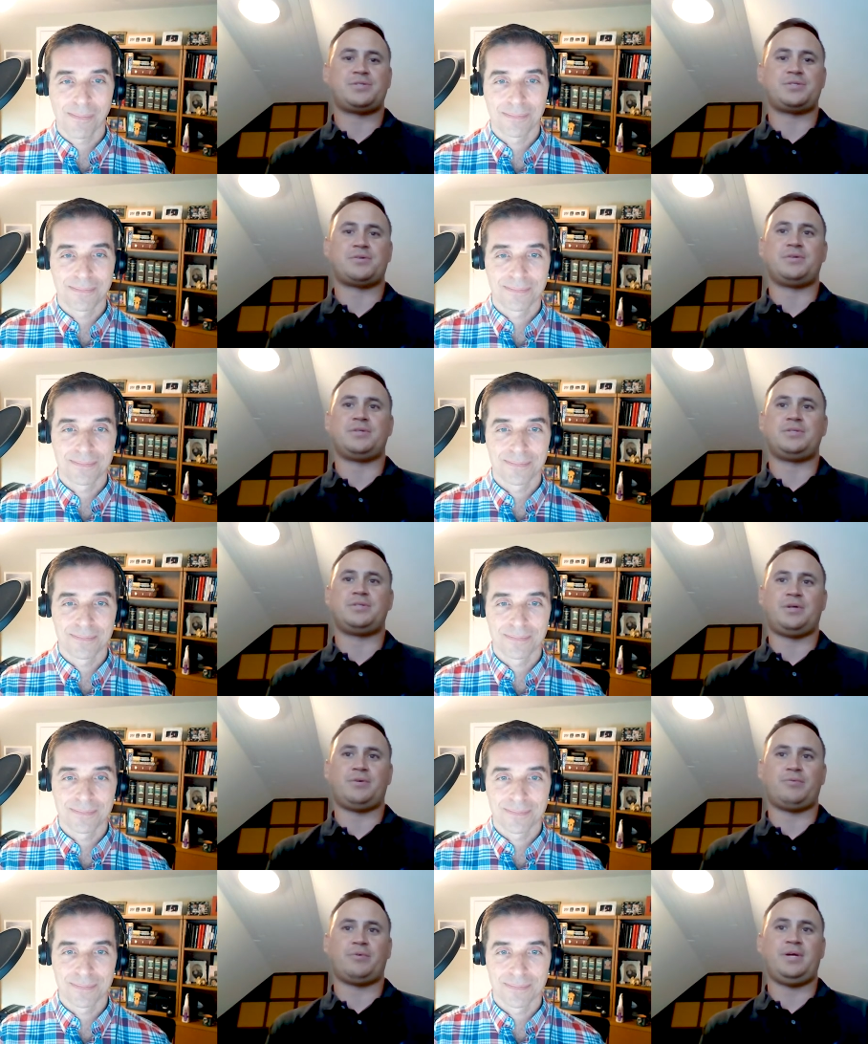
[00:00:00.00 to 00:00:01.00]
Speaker 1: to a certain
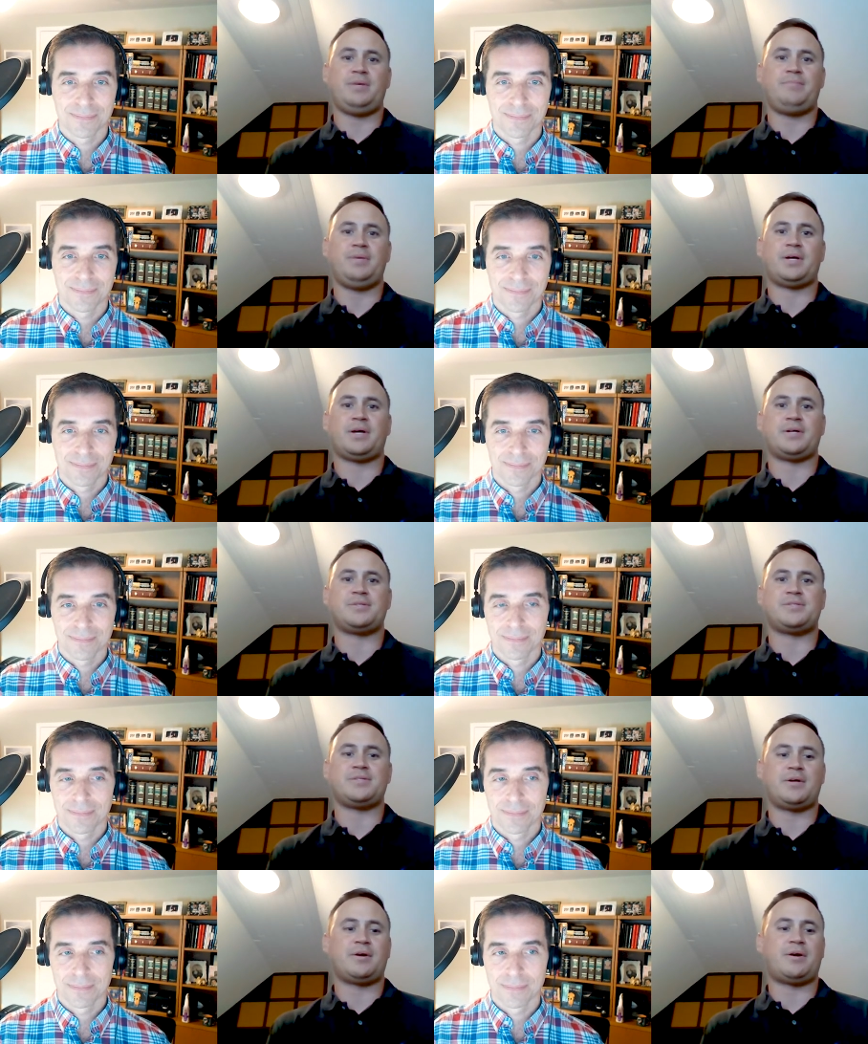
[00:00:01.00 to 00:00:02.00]
degree
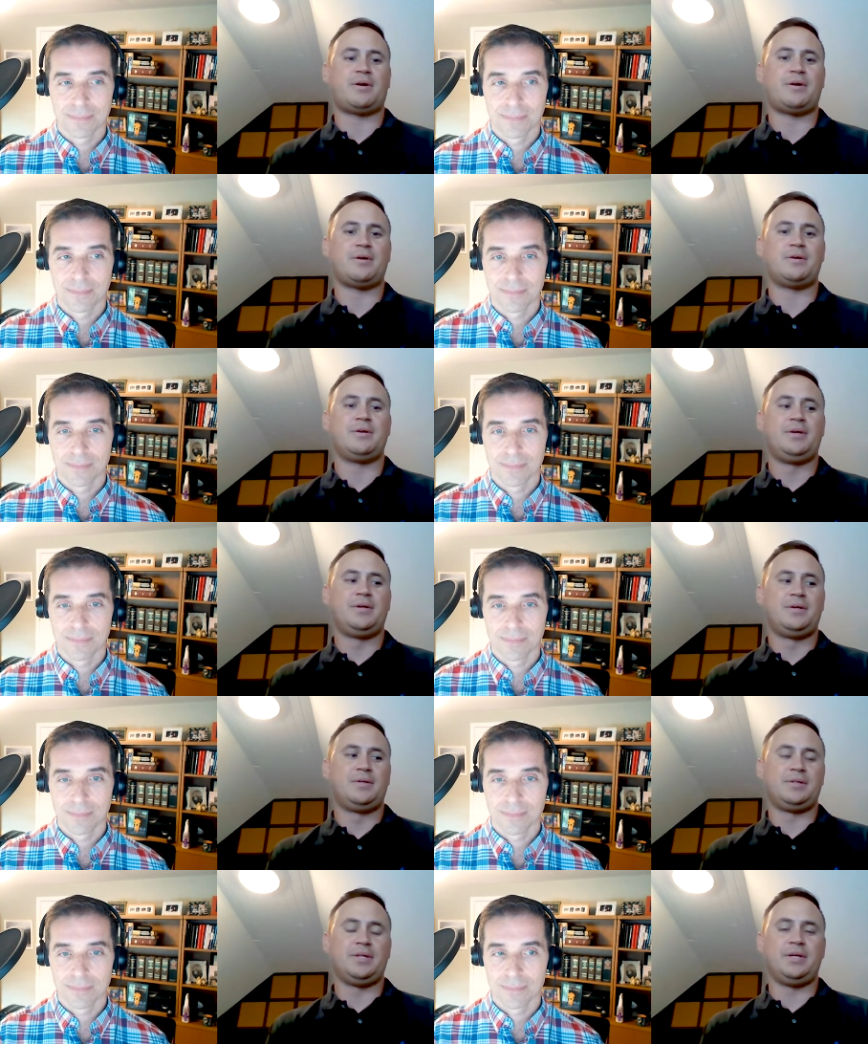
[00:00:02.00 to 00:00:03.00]
because there are
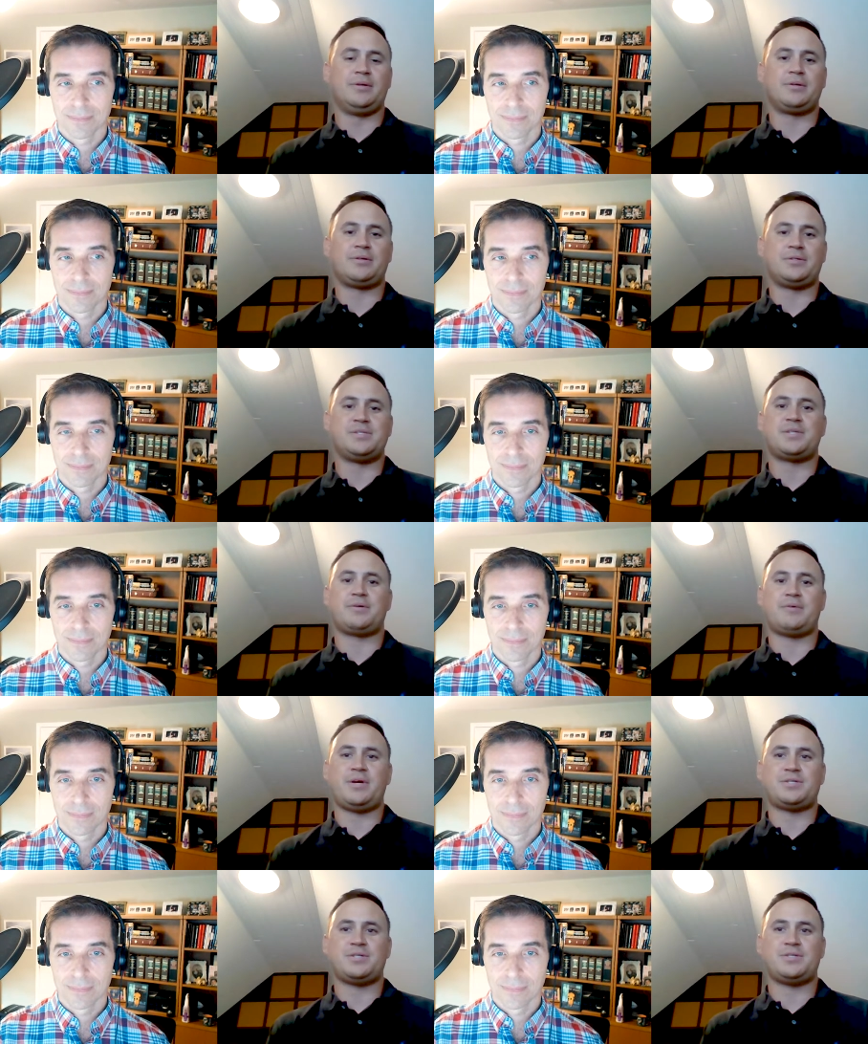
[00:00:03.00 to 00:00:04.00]
legal
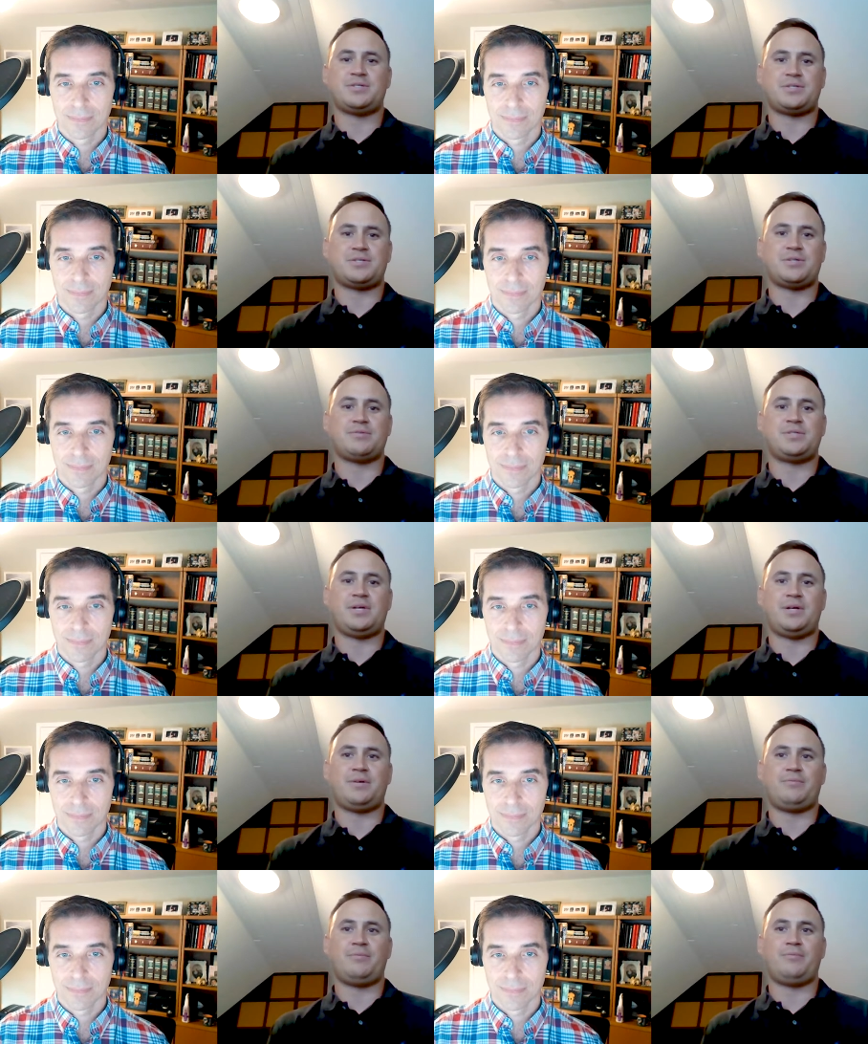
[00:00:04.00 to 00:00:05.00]
considerations
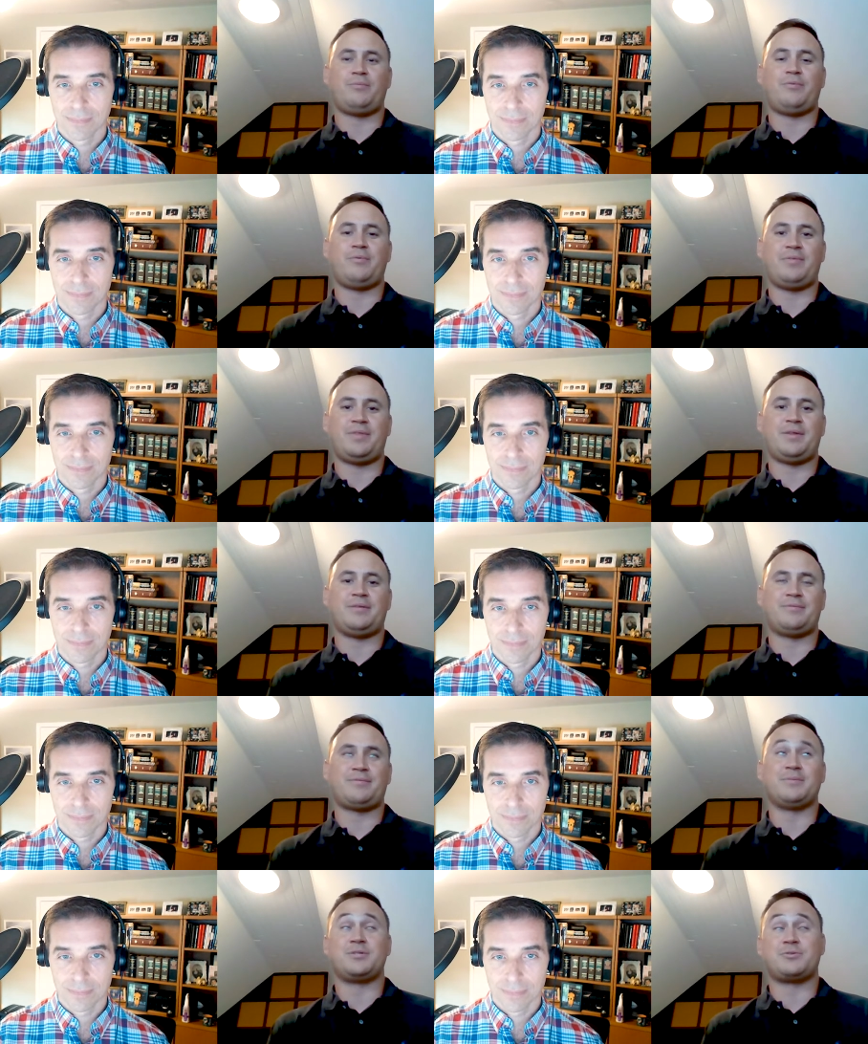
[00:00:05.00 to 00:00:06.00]
associated
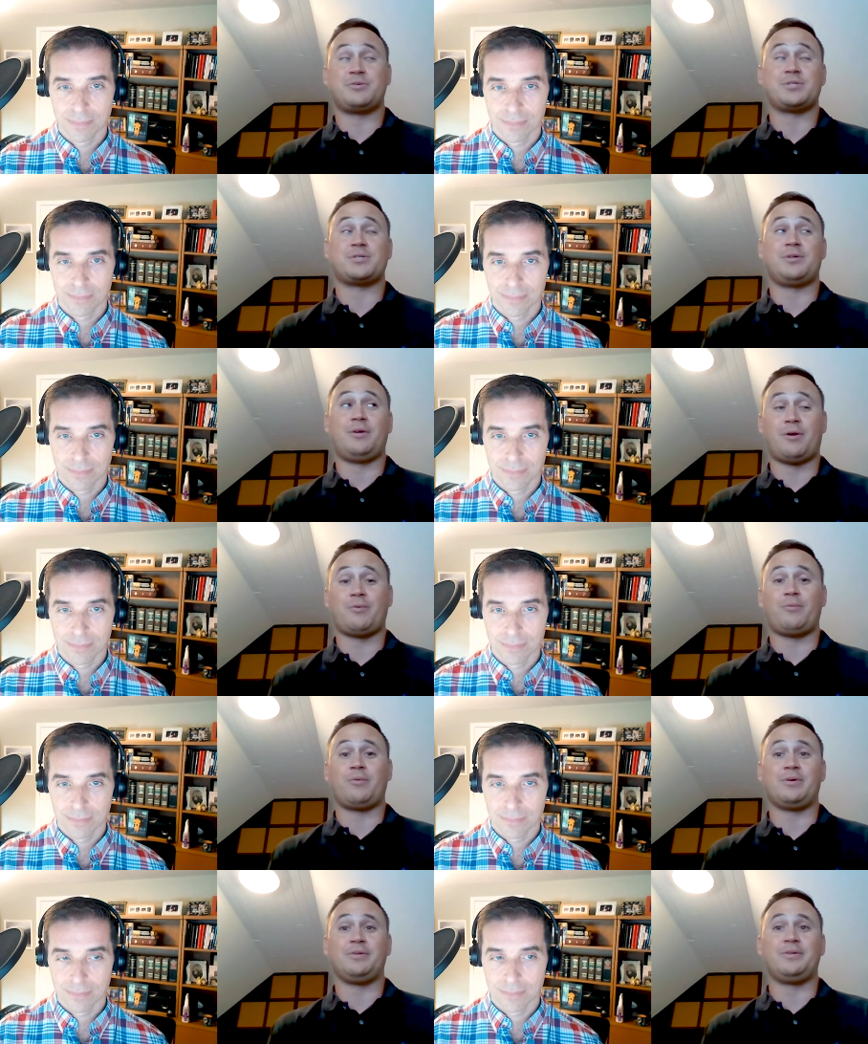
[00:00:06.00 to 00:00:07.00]
from the traditional
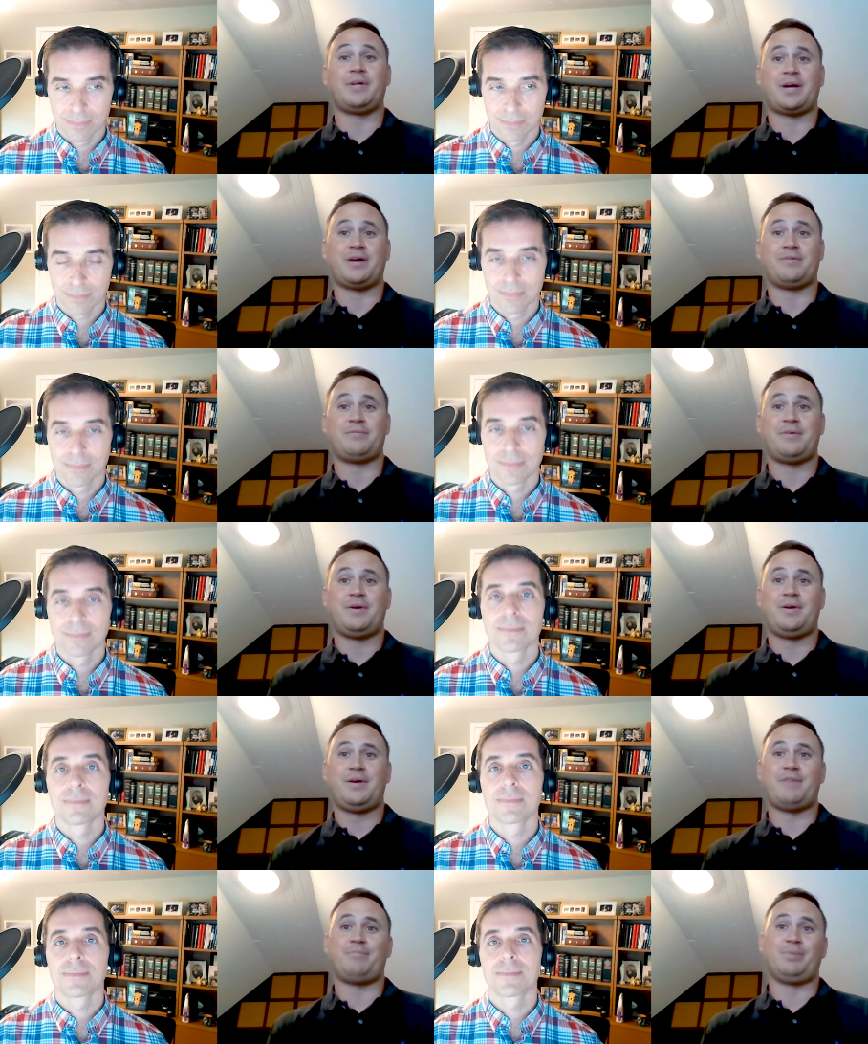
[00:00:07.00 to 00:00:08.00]
art world that kind of
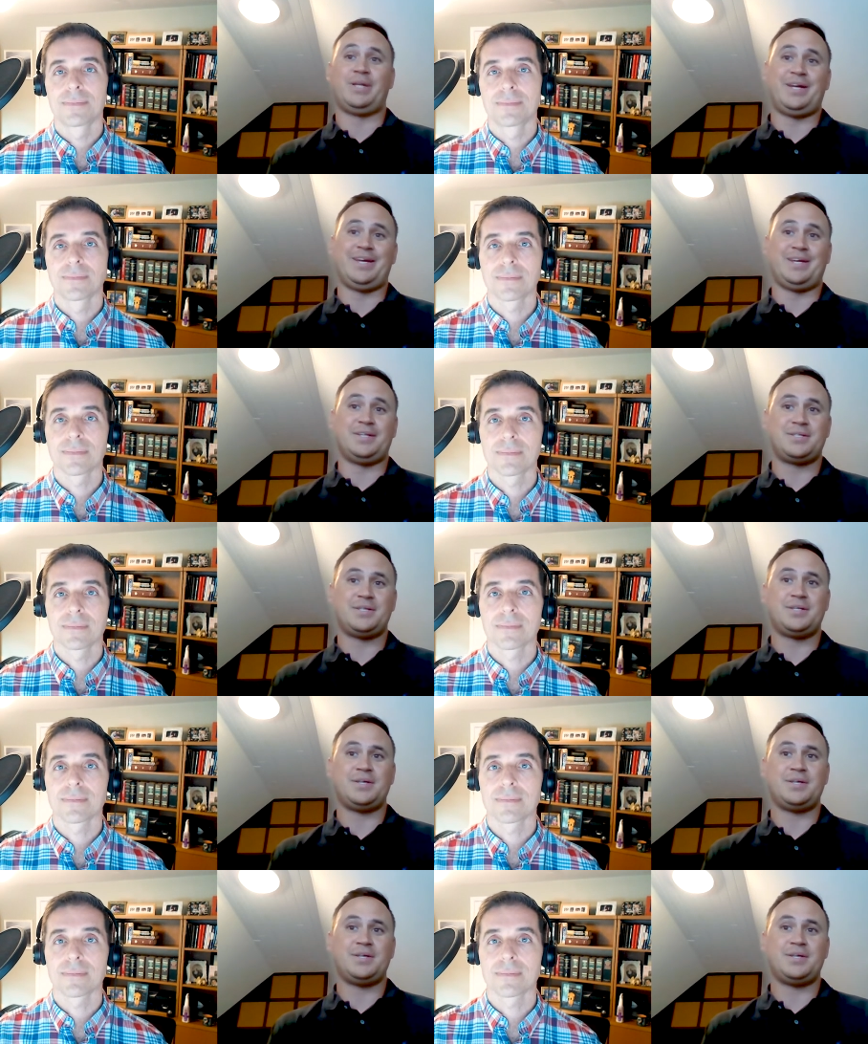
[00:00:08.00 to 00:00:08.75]
have bled into